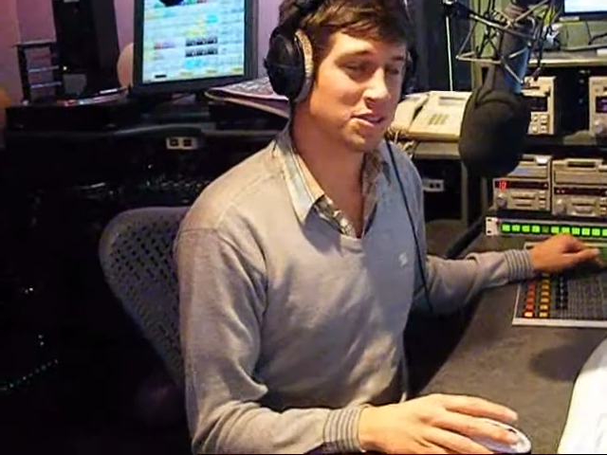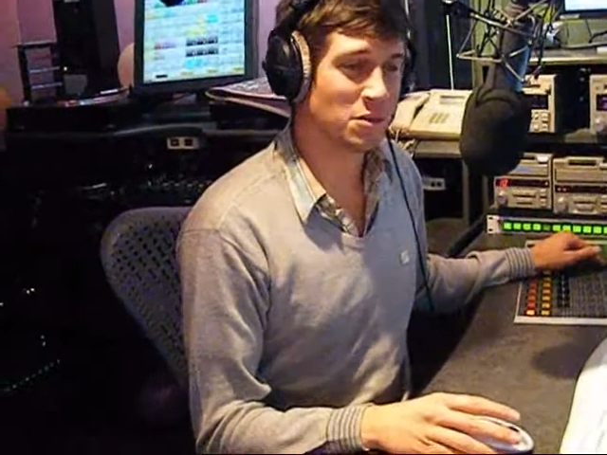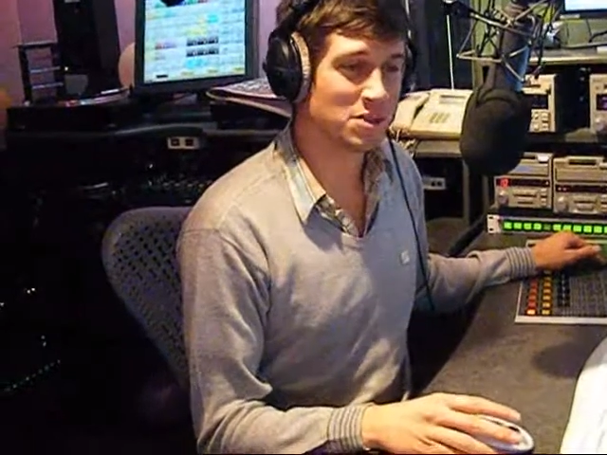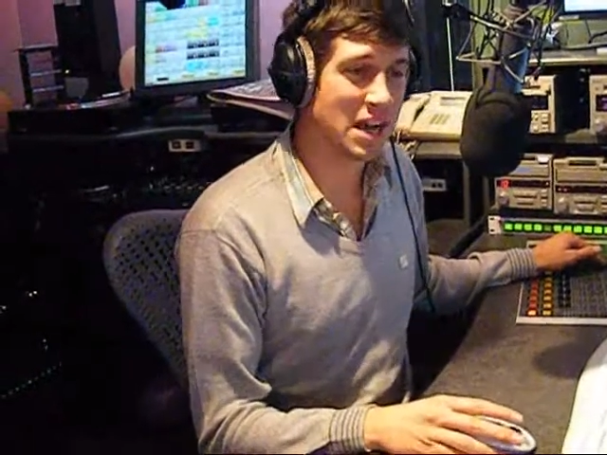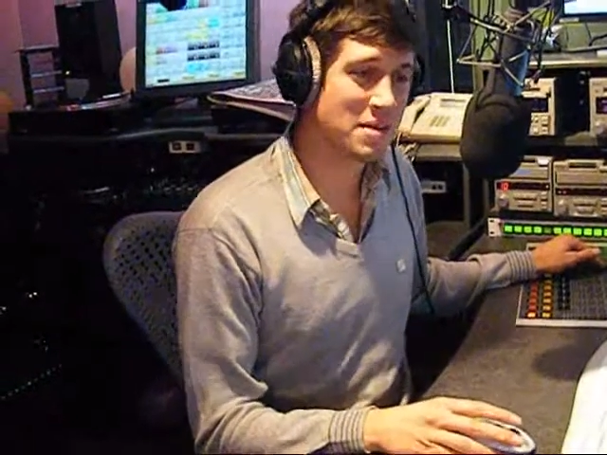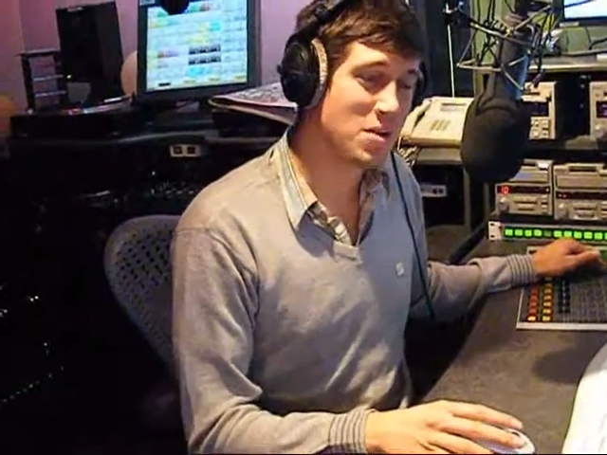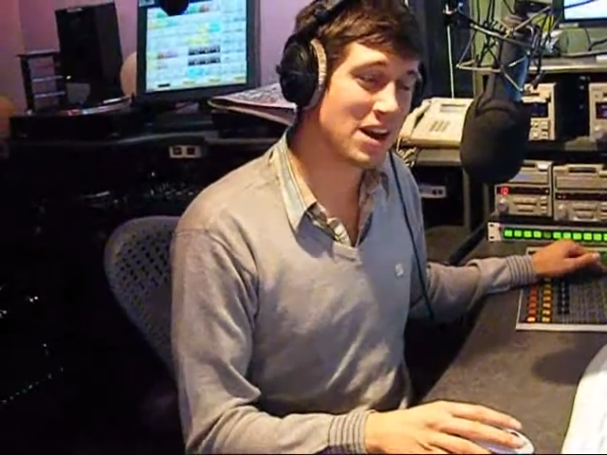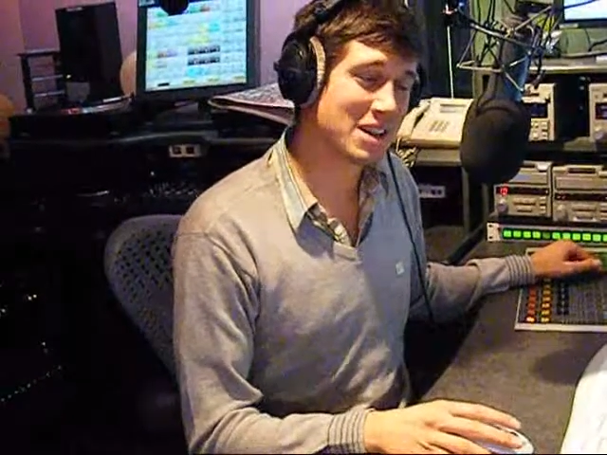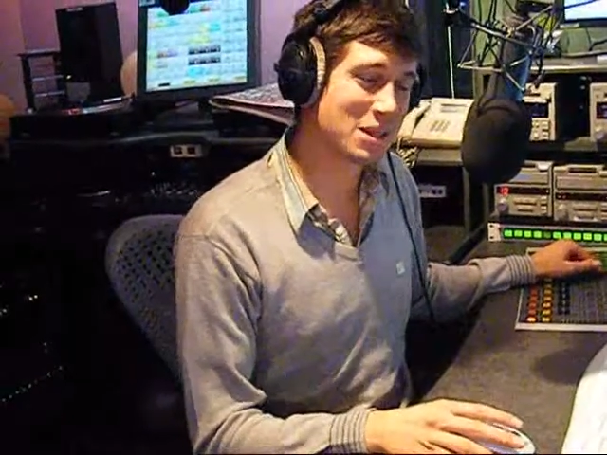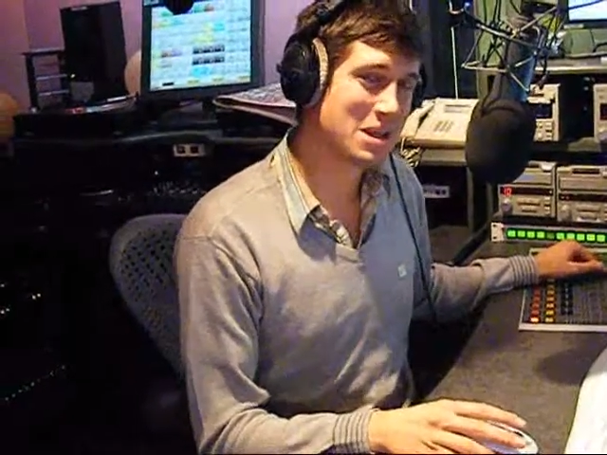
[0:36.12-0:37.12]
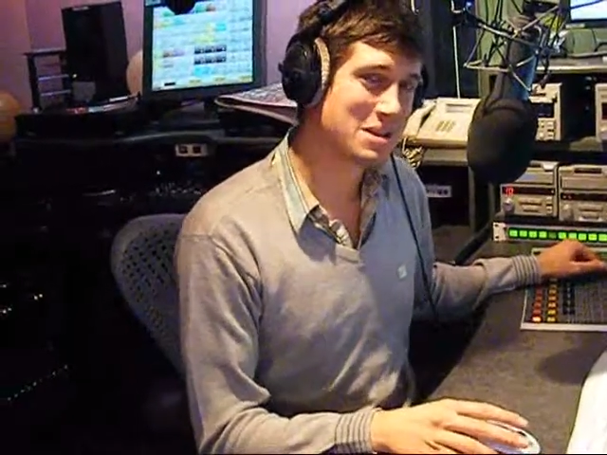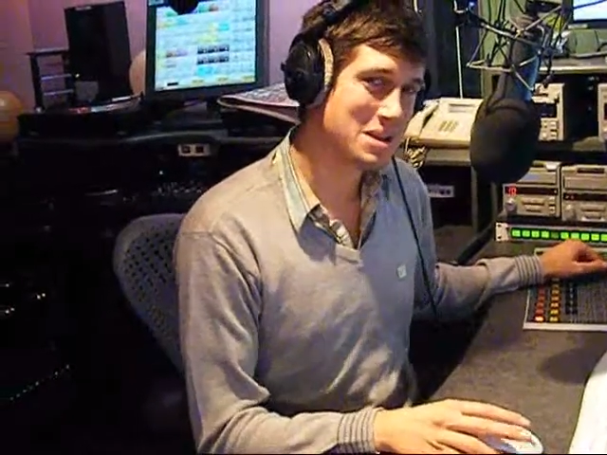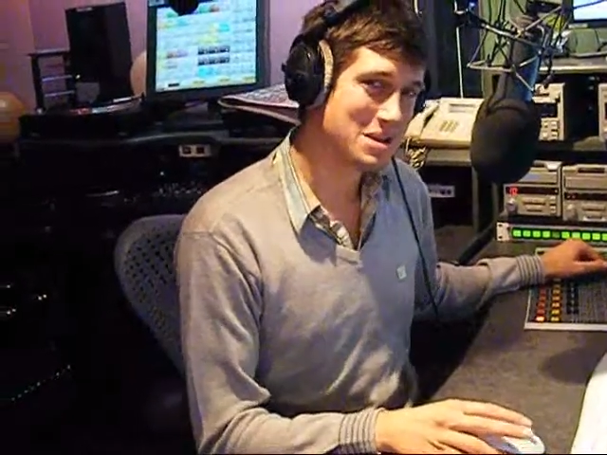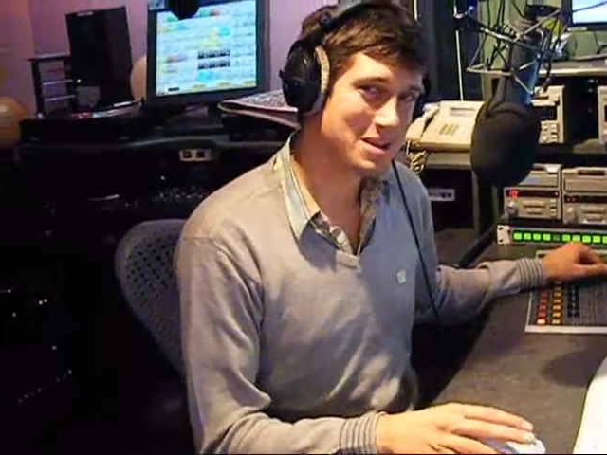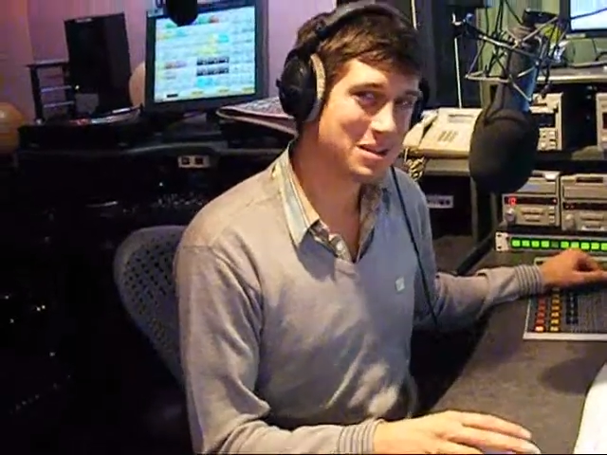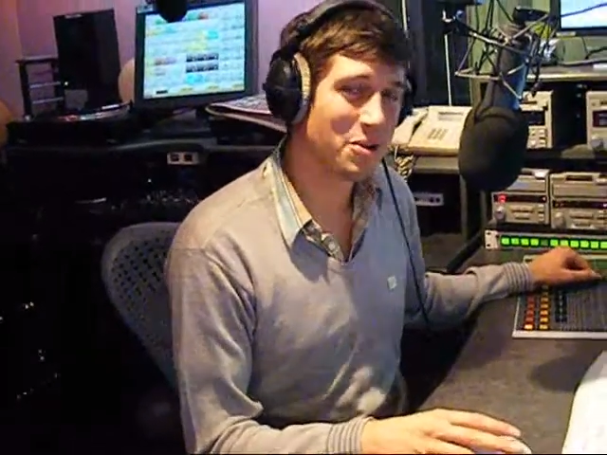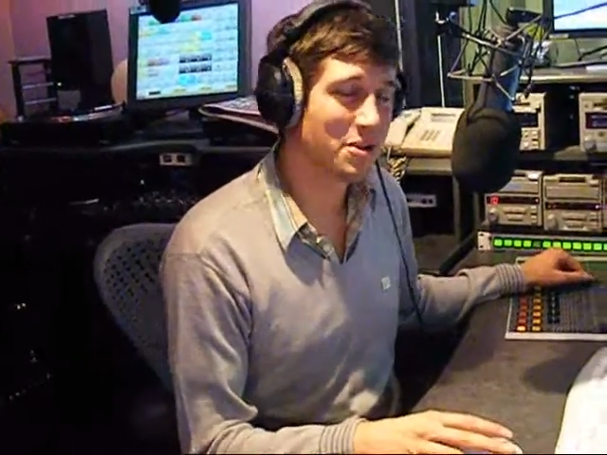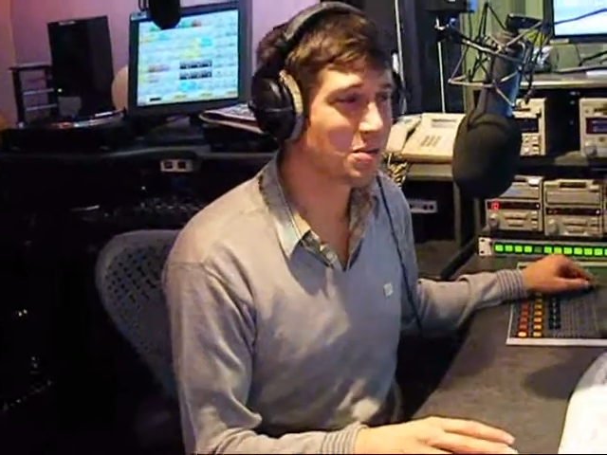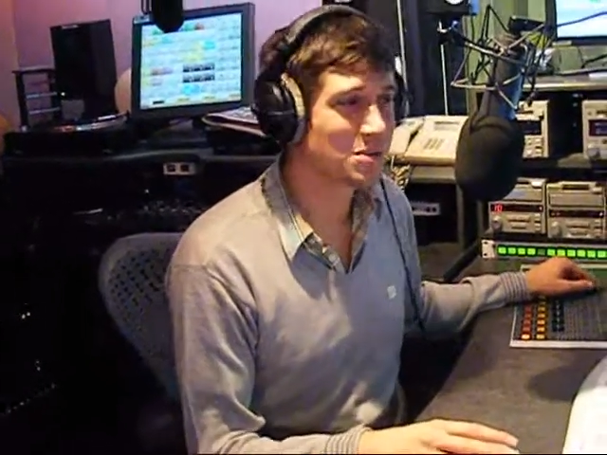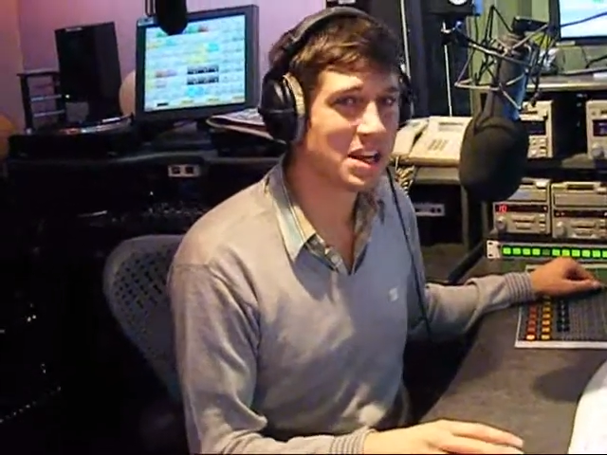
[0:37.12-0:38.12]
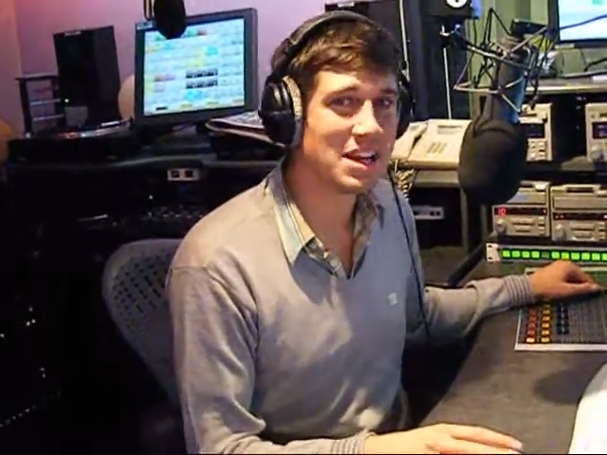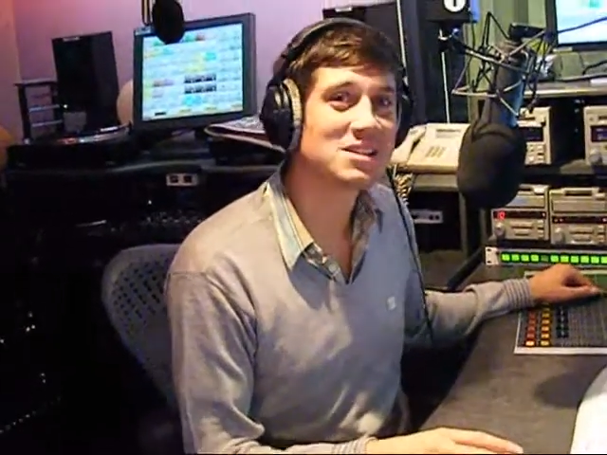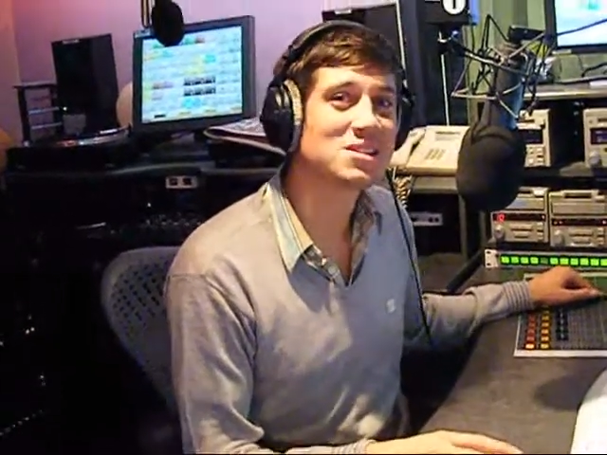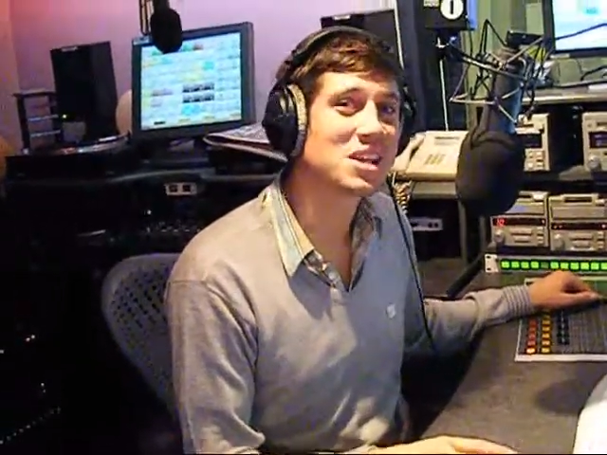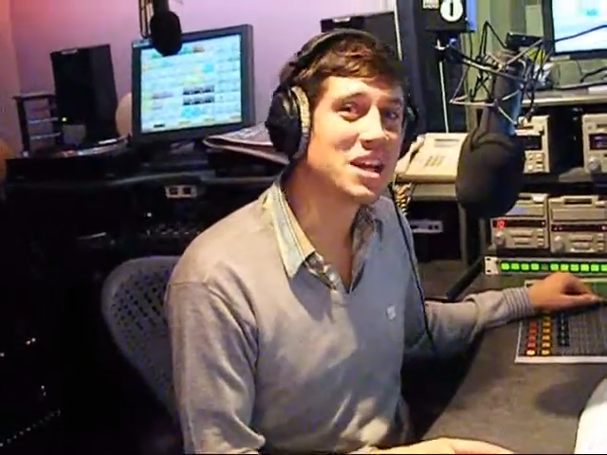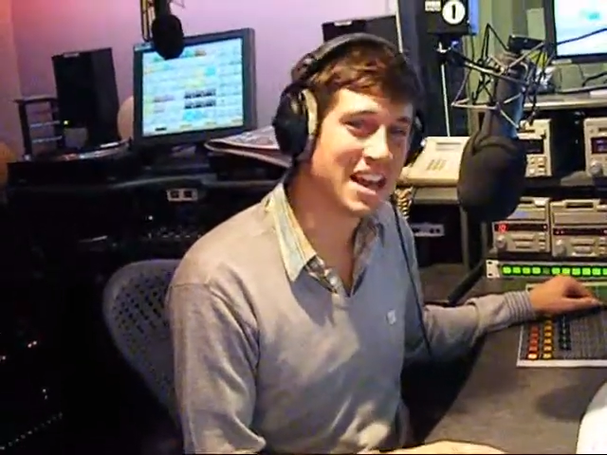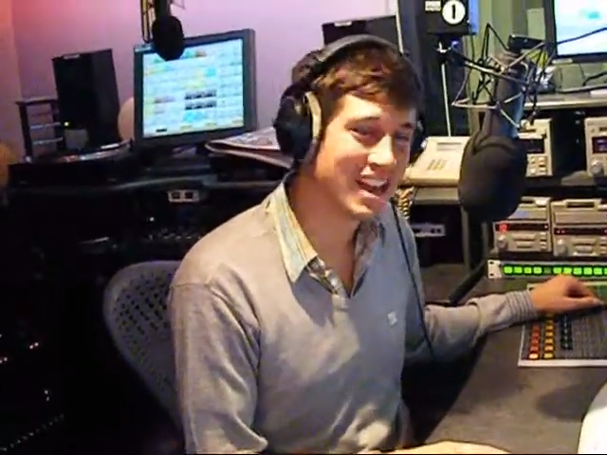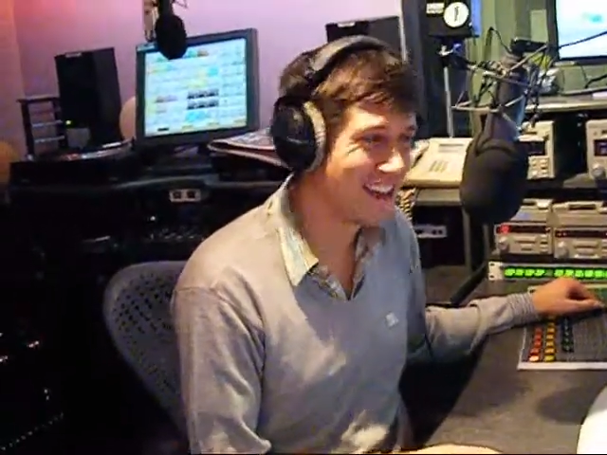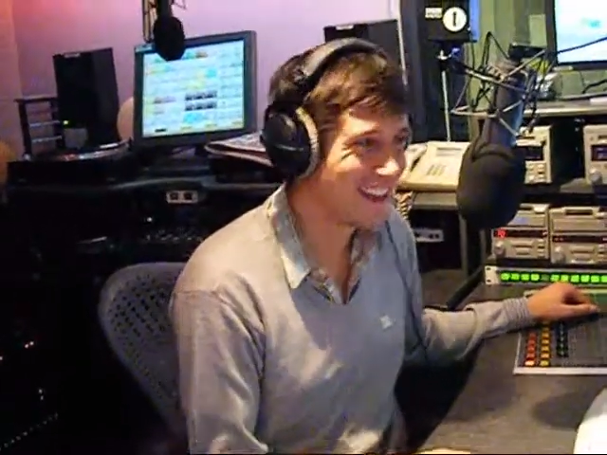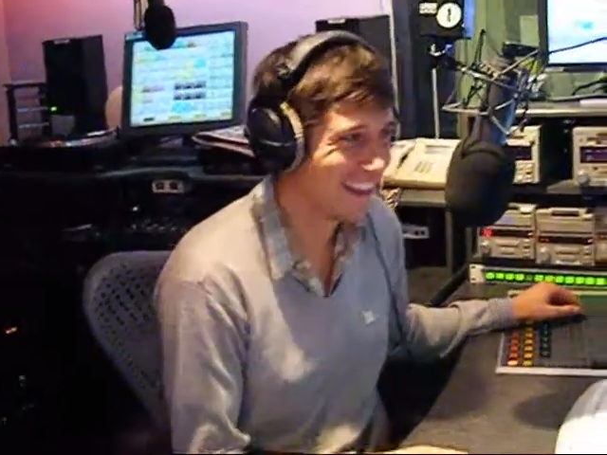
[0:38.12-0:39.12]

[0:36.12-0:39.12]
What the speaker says: Some would say I'm quite athletic. Others would say skinny.